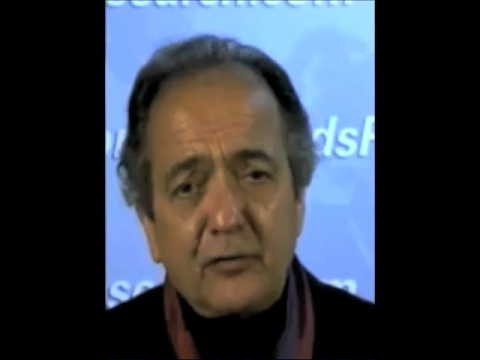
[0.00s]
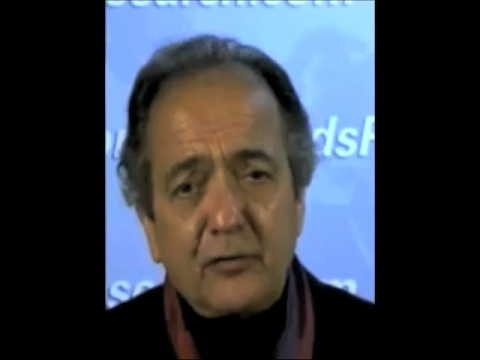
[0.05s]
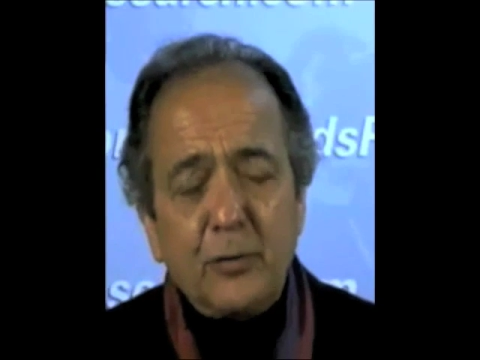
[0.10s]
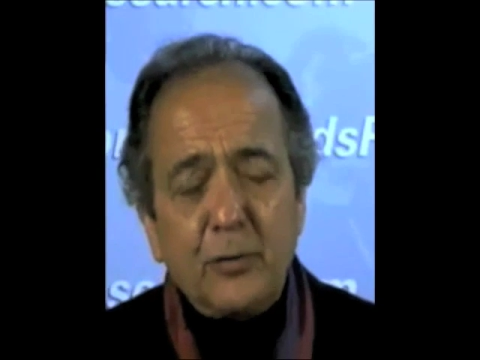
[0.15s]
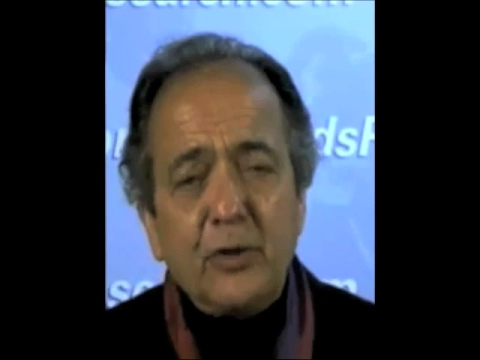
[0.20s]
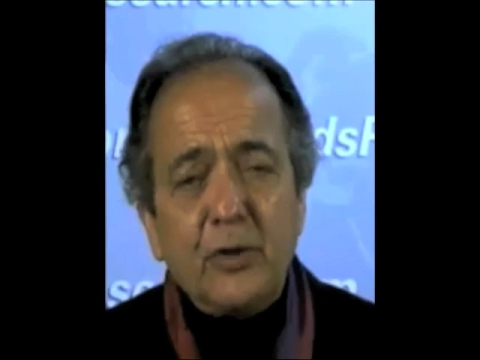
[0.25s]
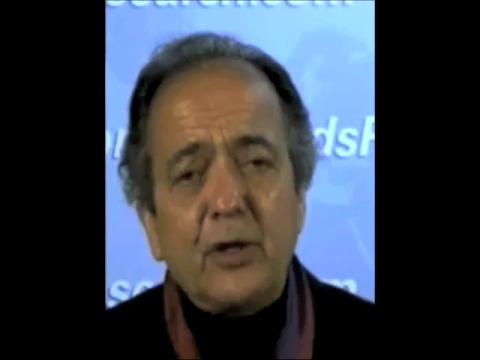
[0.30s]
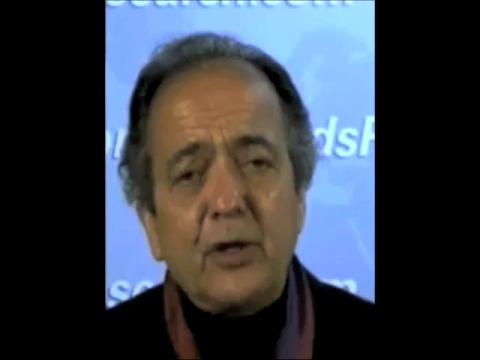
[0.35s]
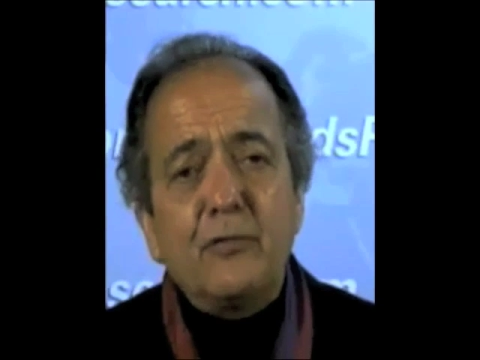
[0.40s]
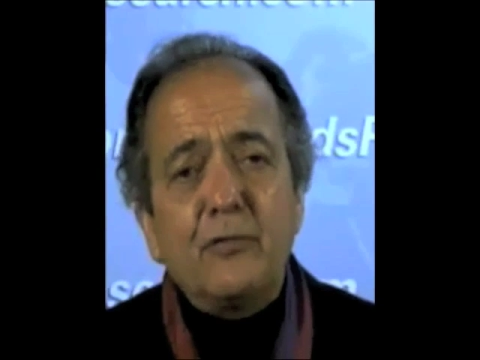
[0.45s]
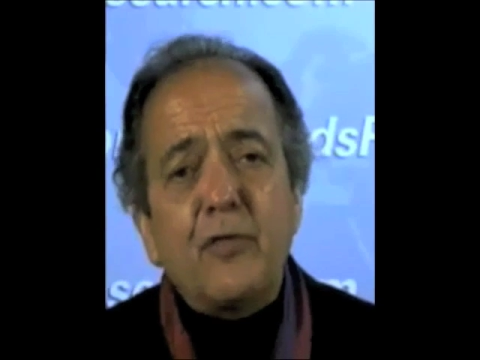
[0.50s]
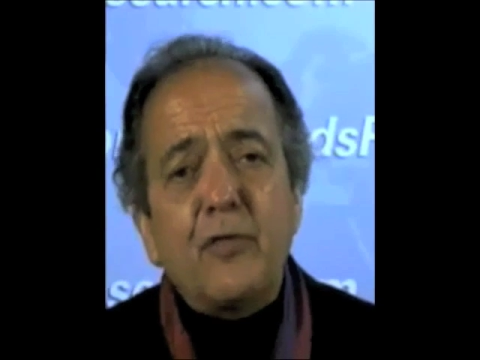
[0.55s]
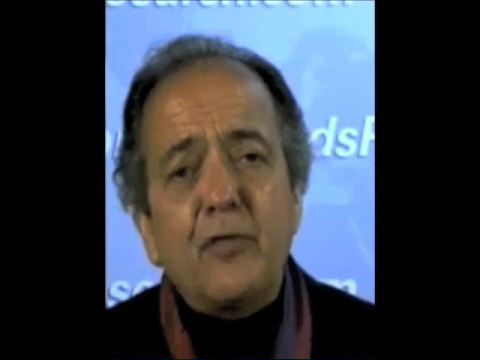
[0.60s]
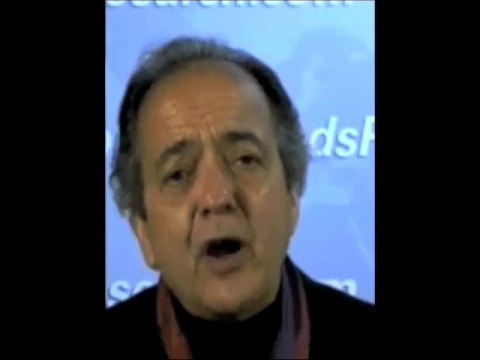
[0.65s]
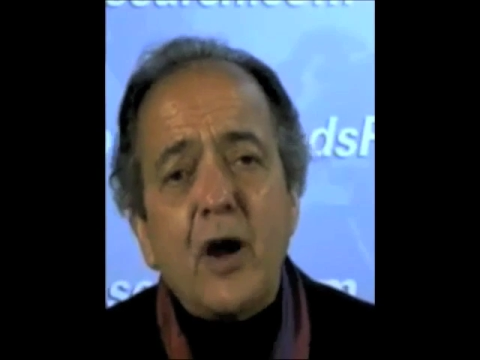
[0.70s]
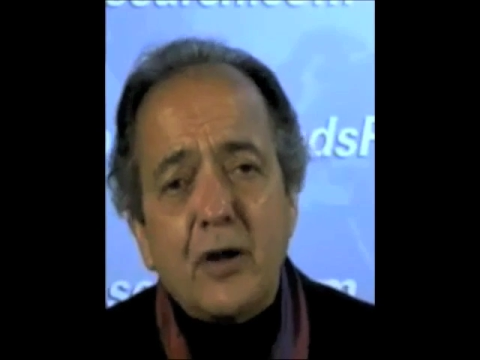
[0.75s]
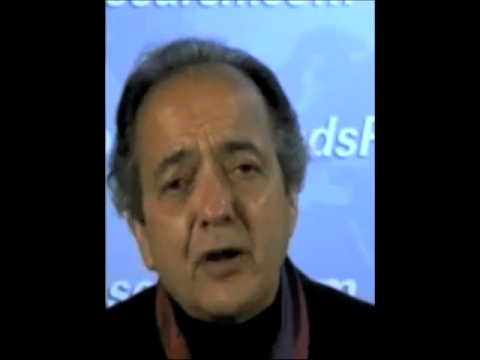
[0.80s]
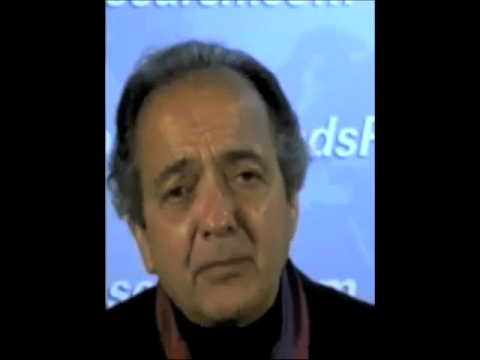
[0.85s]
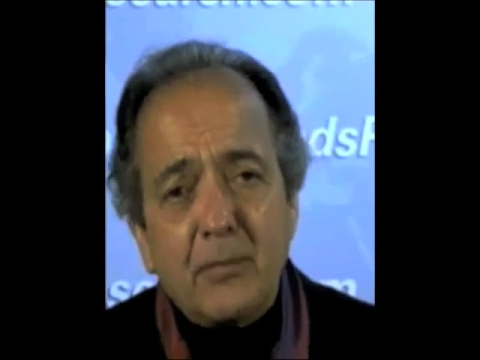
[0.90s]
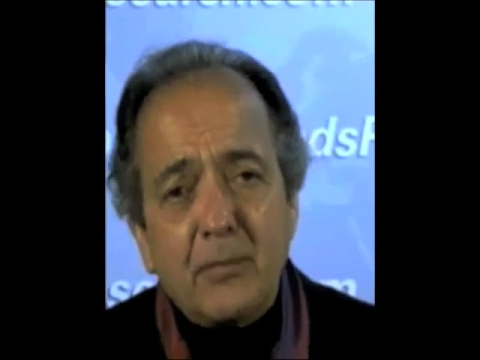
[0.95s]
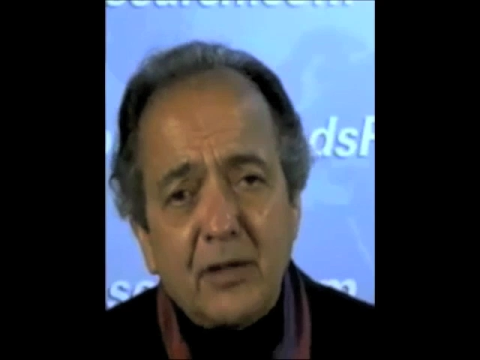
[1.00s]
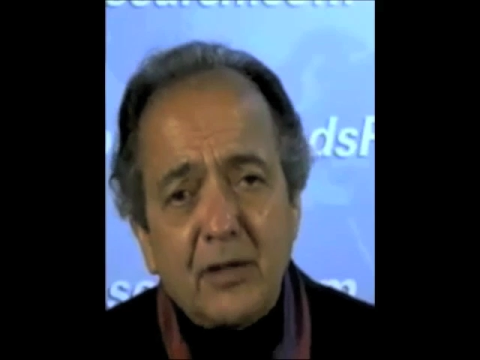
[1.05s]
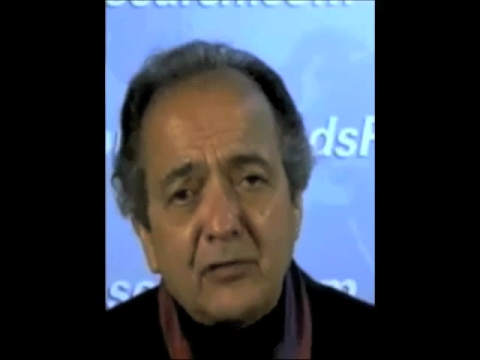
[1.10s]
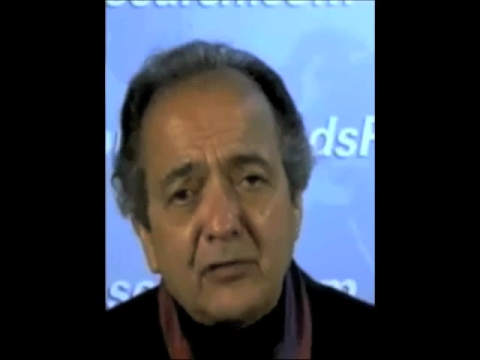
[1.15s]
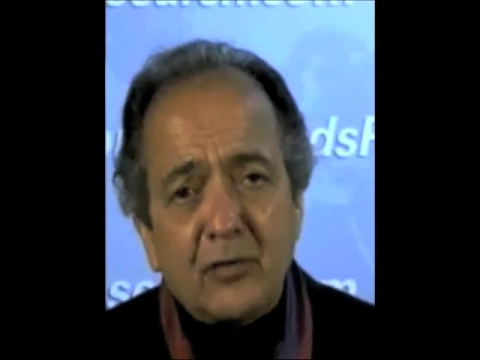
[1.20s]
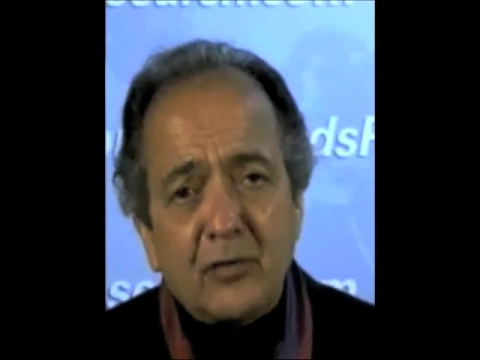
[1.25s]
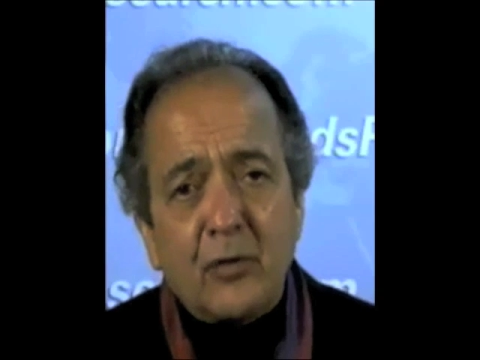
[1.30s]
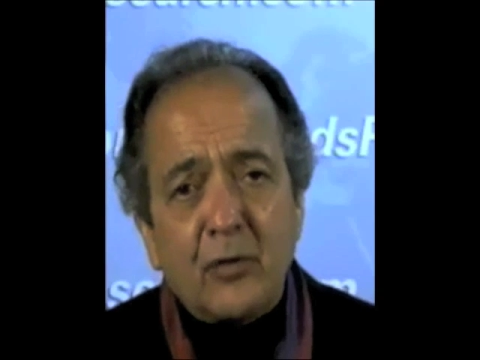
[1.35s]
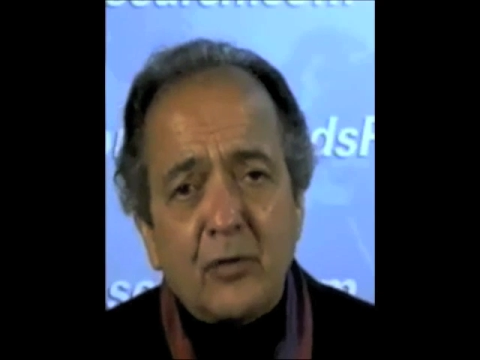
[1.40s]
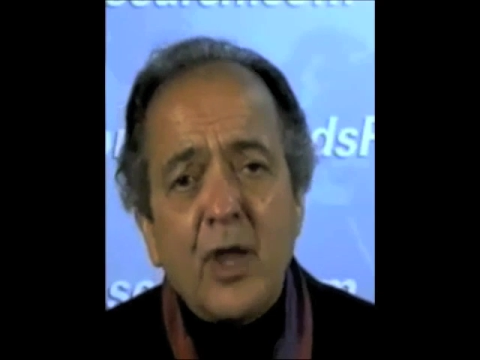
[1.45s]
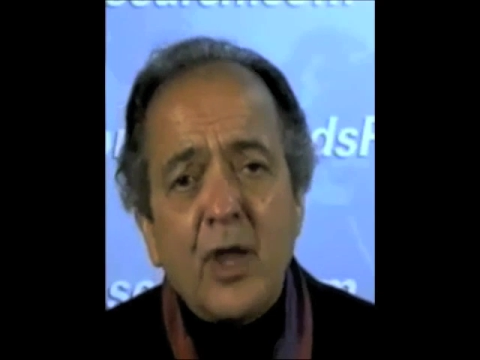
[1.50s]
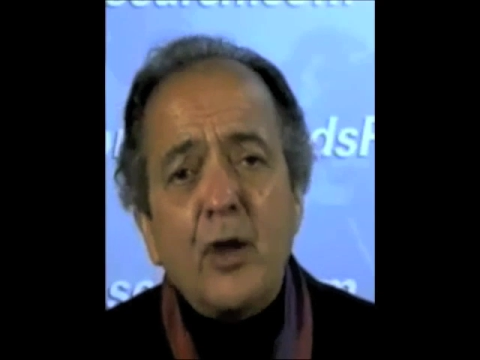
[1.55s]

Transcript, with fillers: We look at environmental.